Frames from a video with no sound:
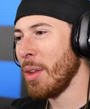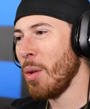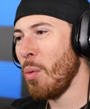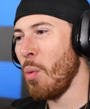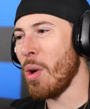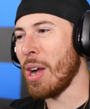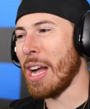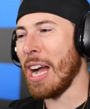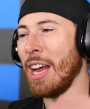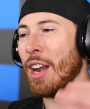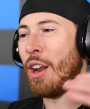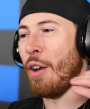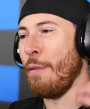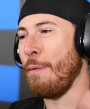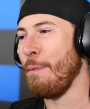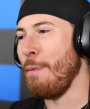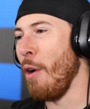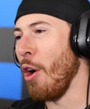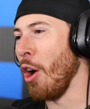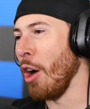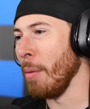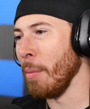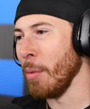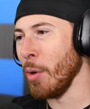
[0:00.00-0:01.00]
What kind of
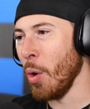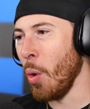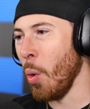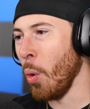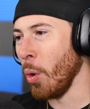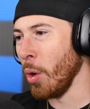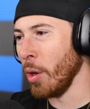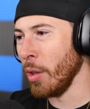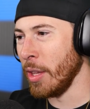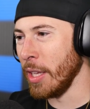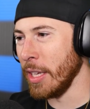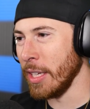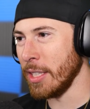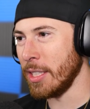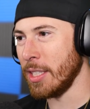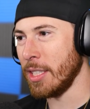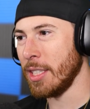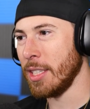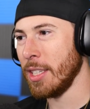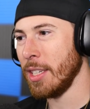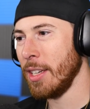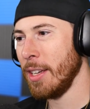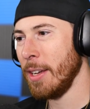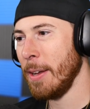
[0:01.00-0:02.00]
farmer ordered
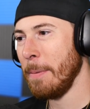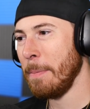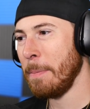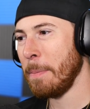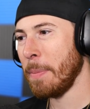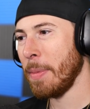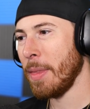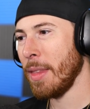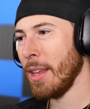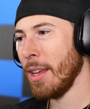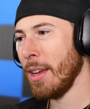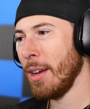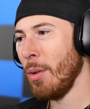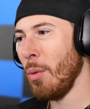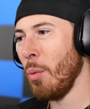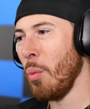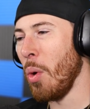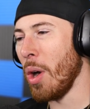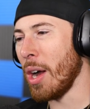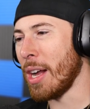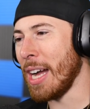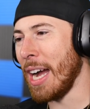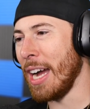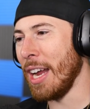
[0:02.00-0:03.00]
this?
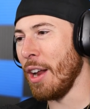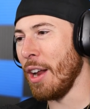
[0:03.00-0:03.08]
Bro,